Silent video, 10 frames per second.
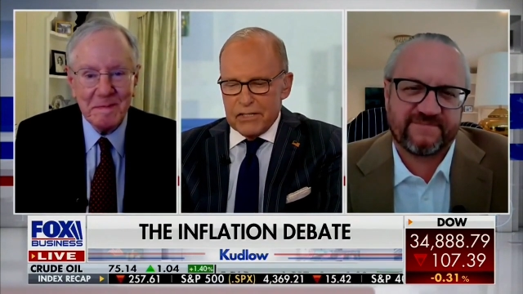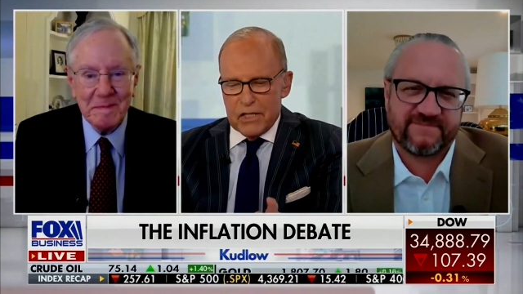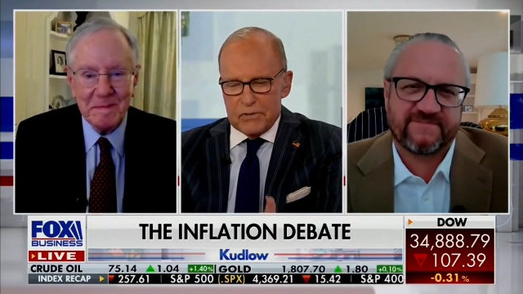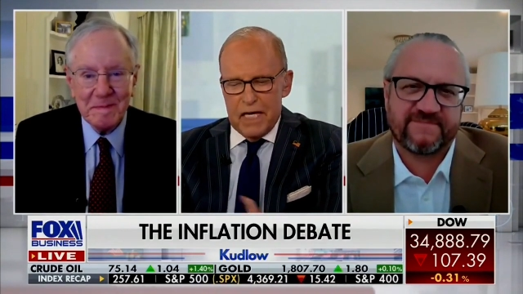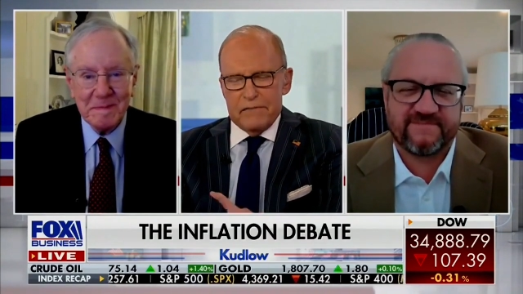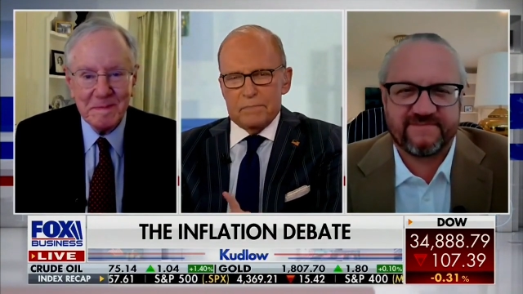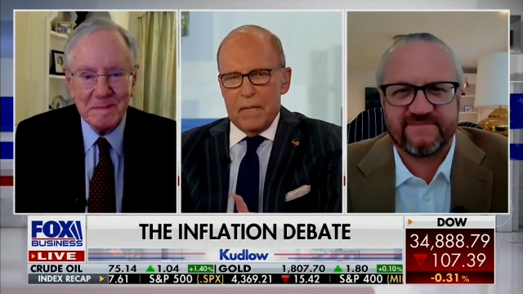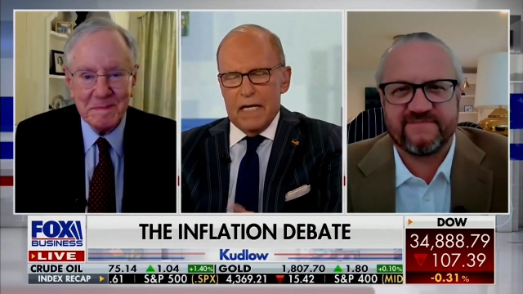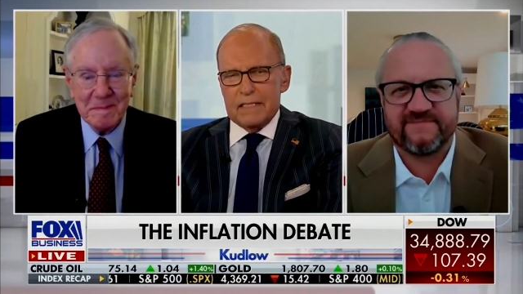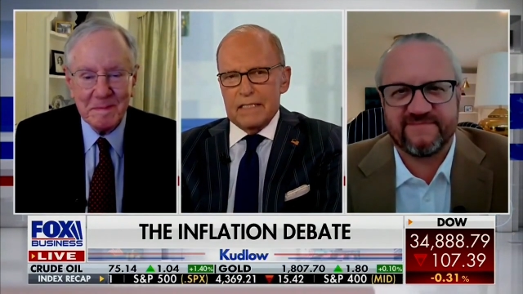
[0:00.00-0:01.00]
Speaker 1: So David
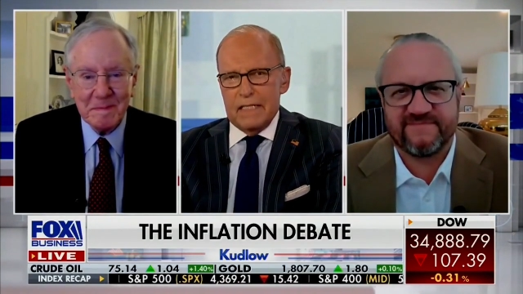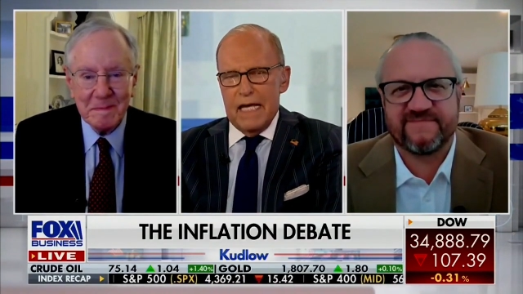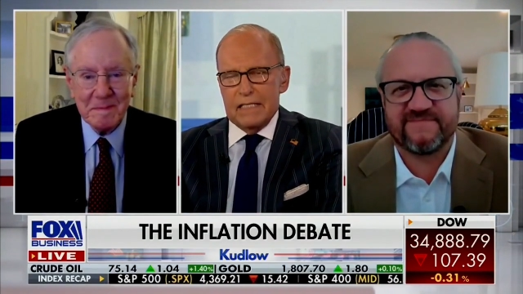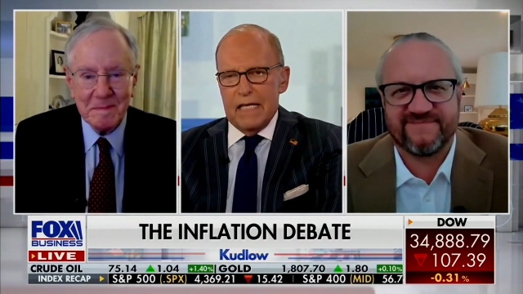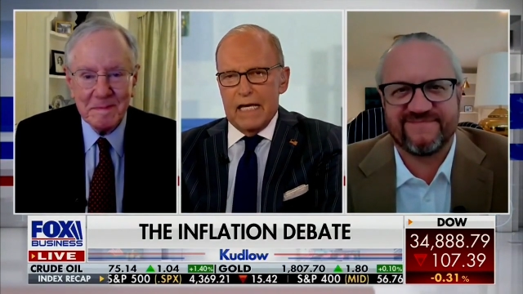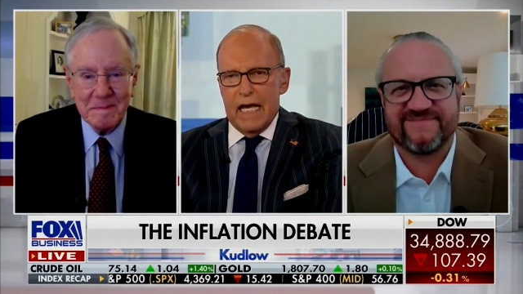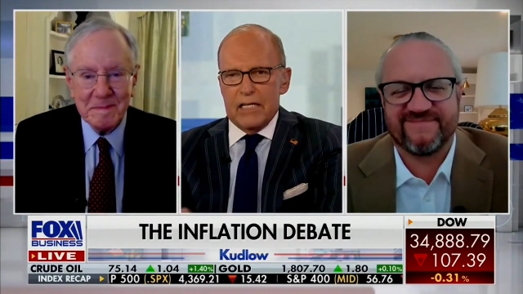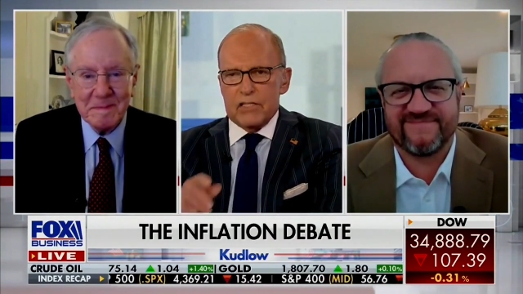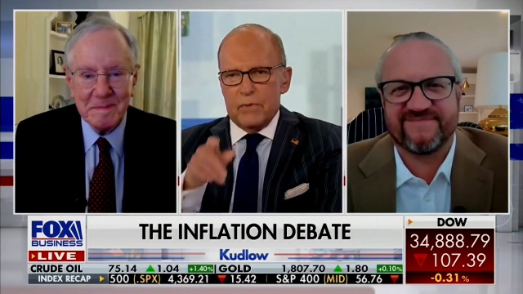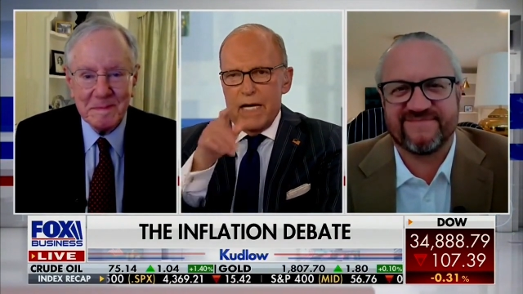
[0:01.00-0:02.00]
Bahnsen, net.
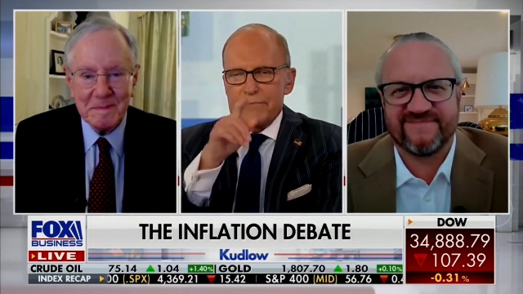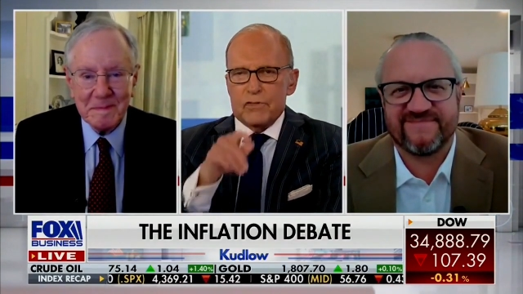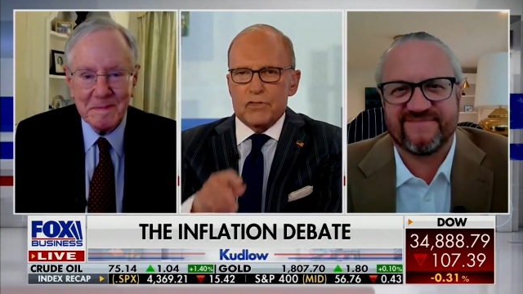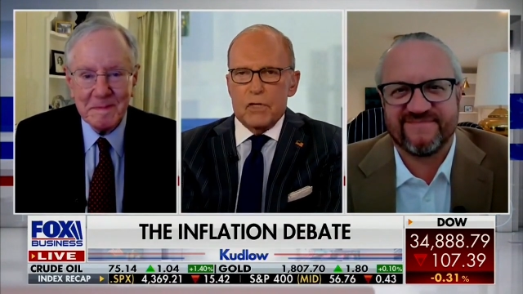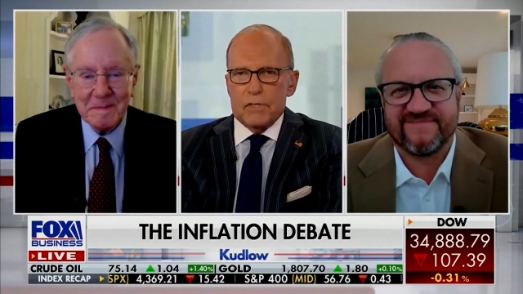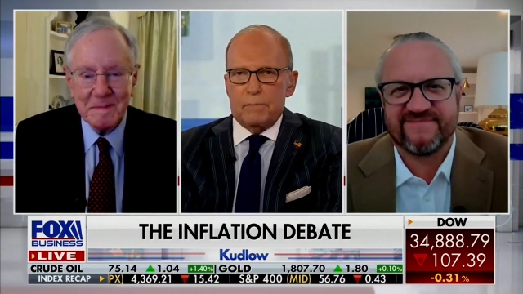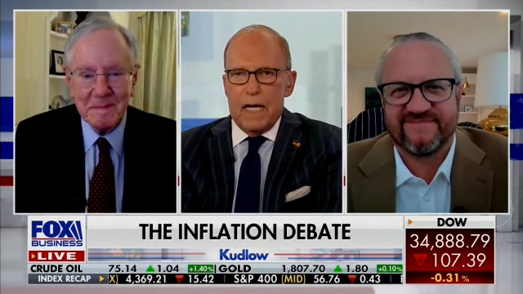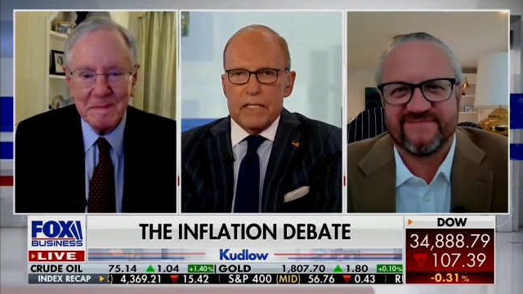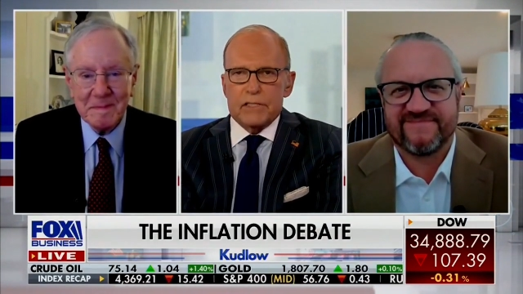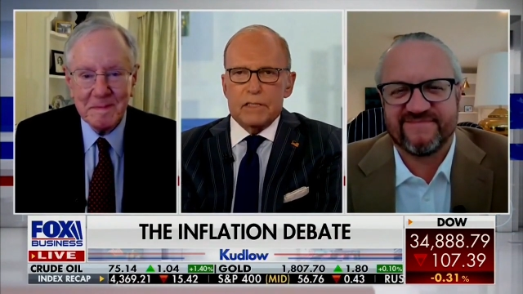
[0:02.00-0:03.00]
Actually, we have to show the
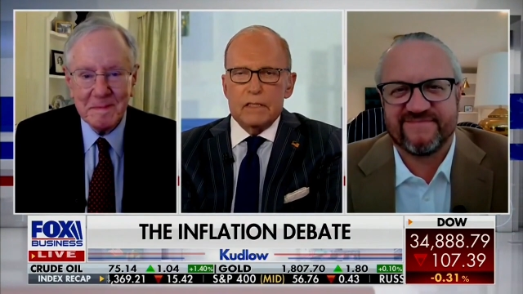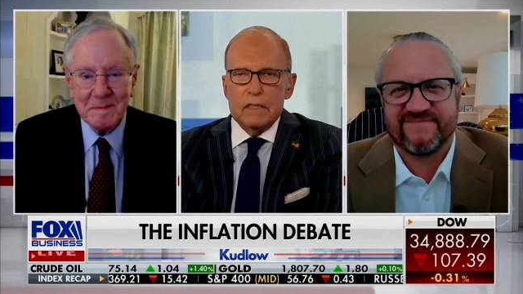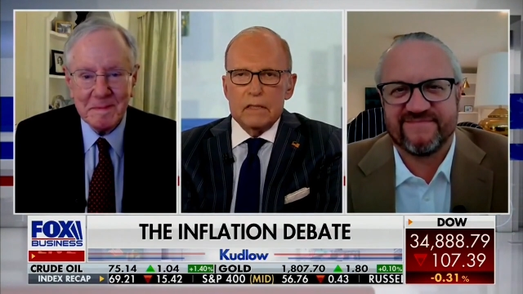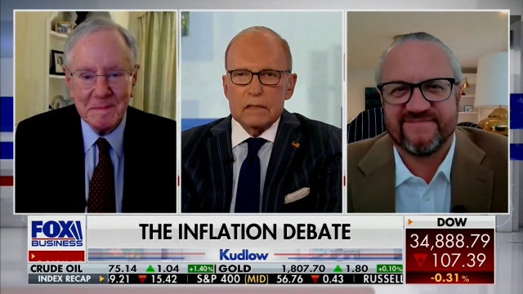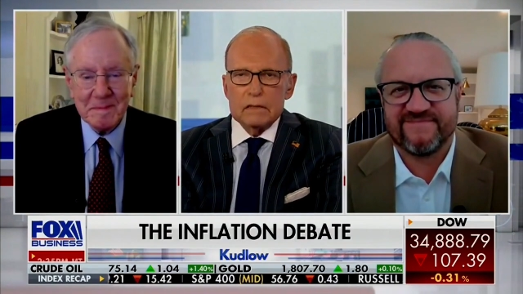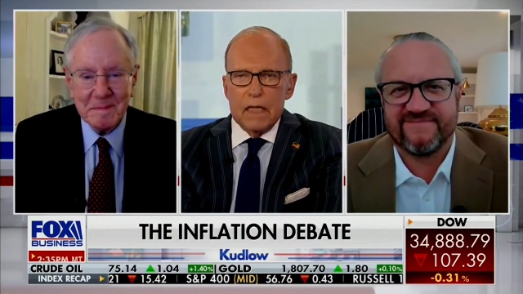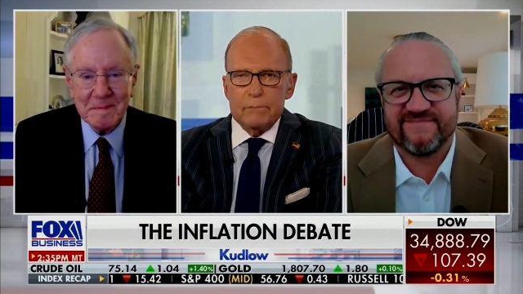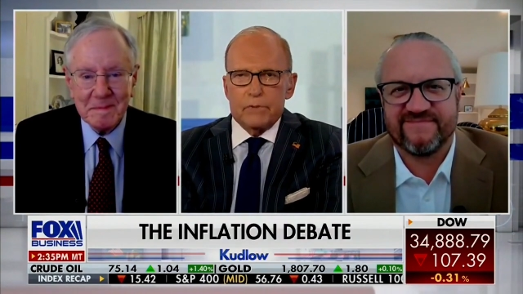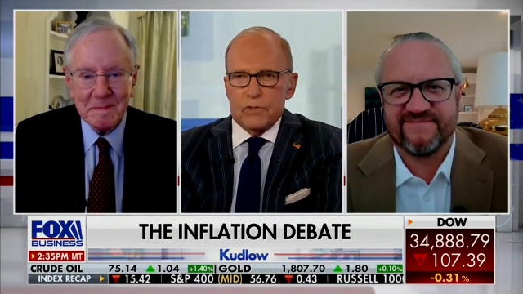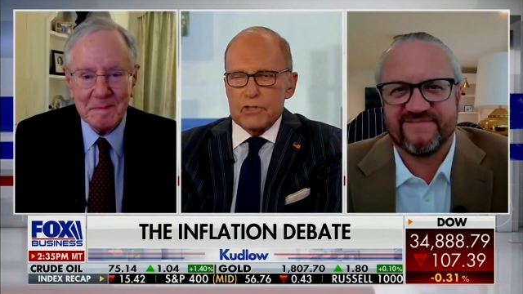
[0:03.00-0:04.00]
Bahnsen
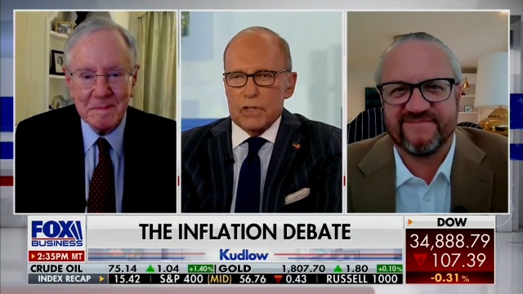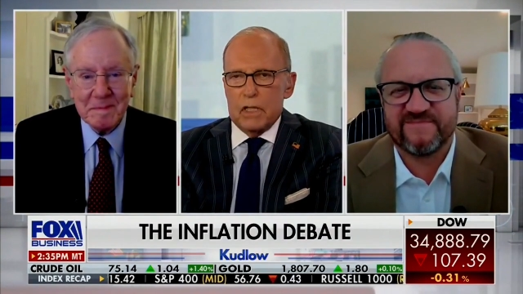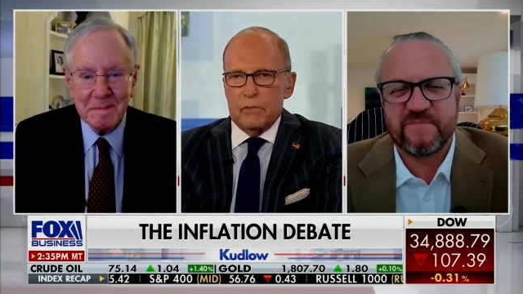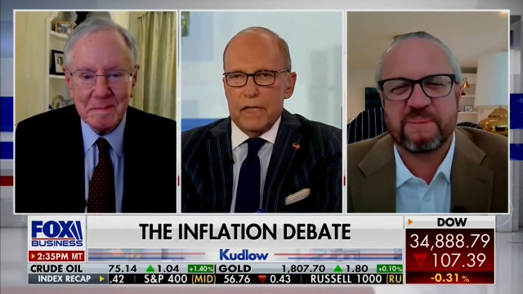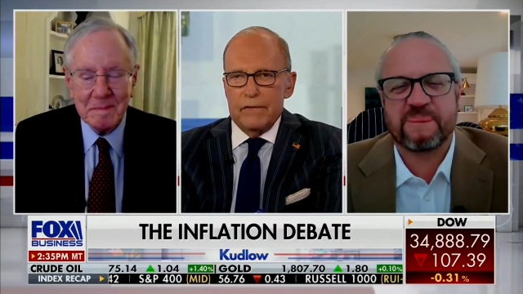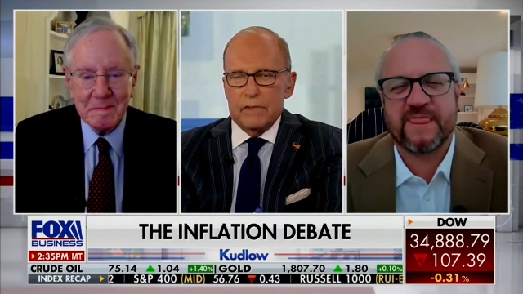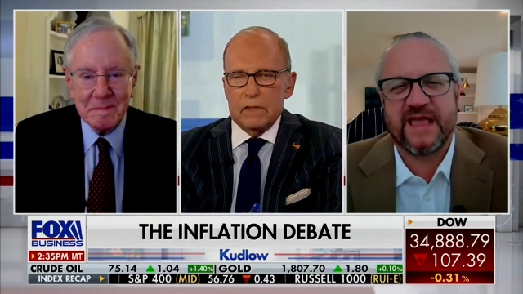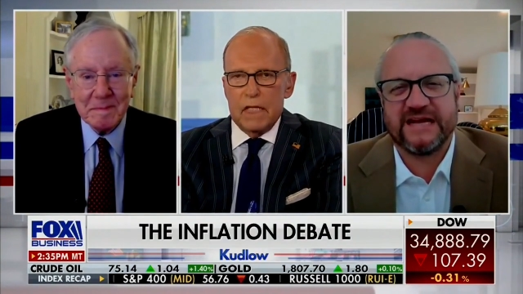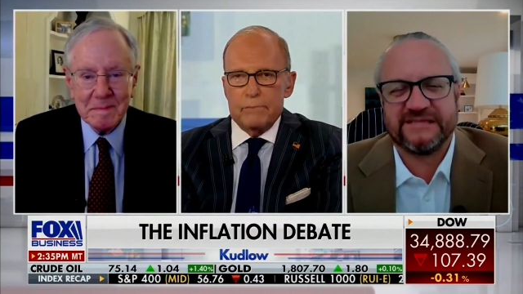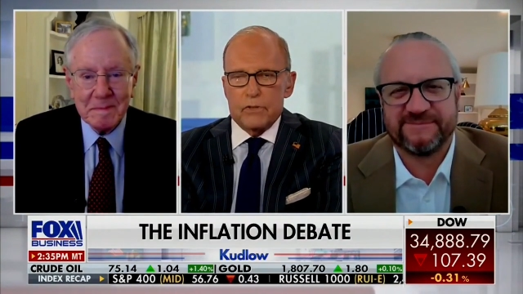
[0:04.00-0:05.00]
lumber chart. We have a
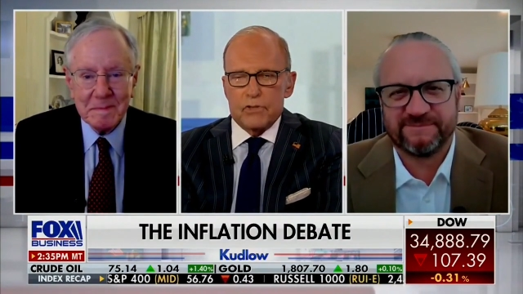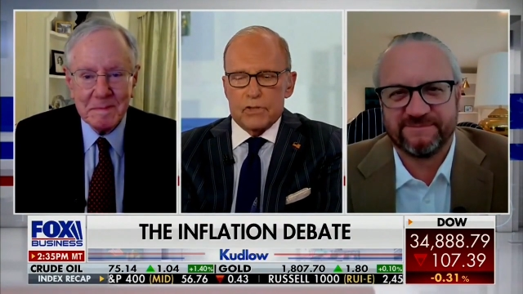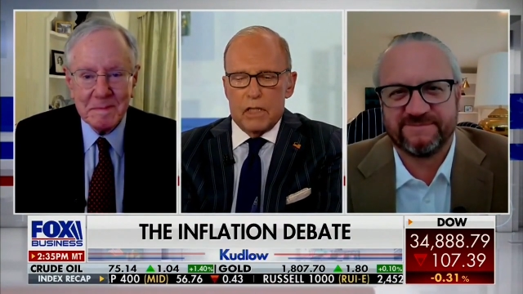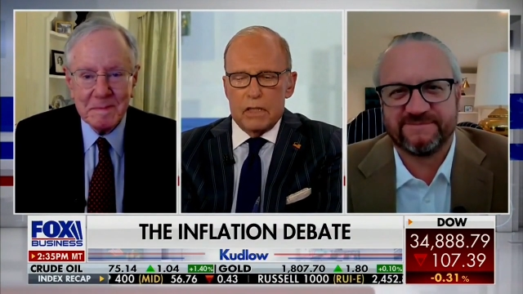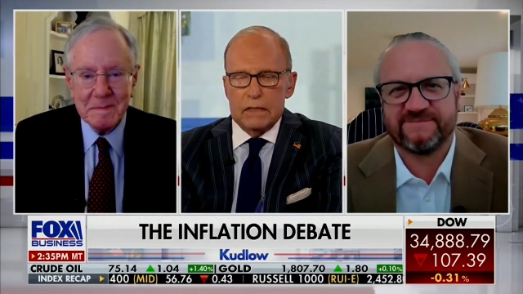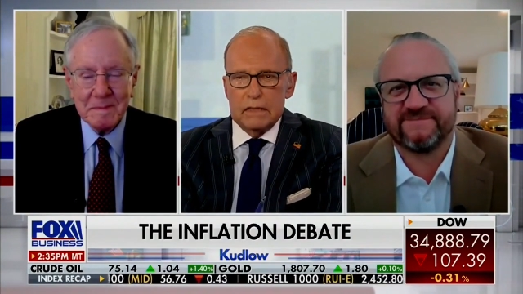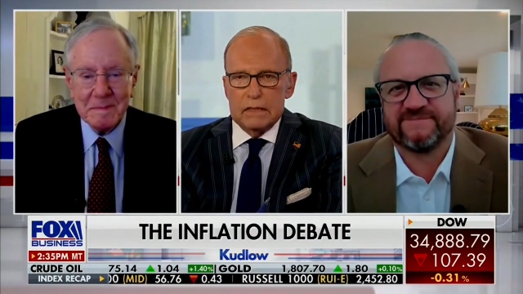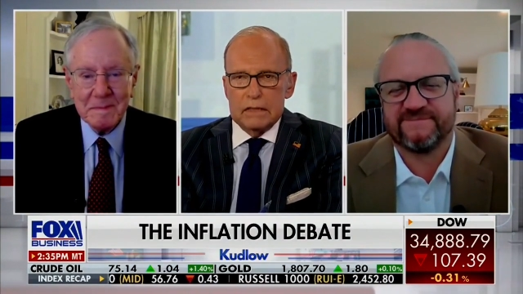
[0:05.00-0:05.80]
lumber chart